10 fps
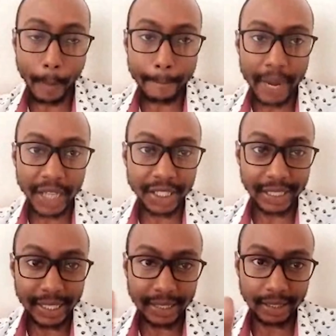merge
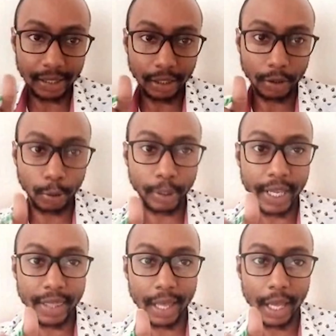it
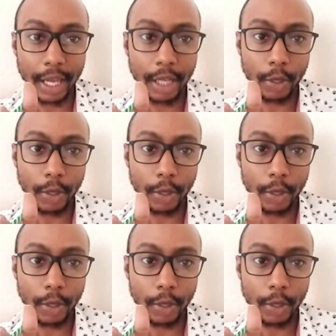together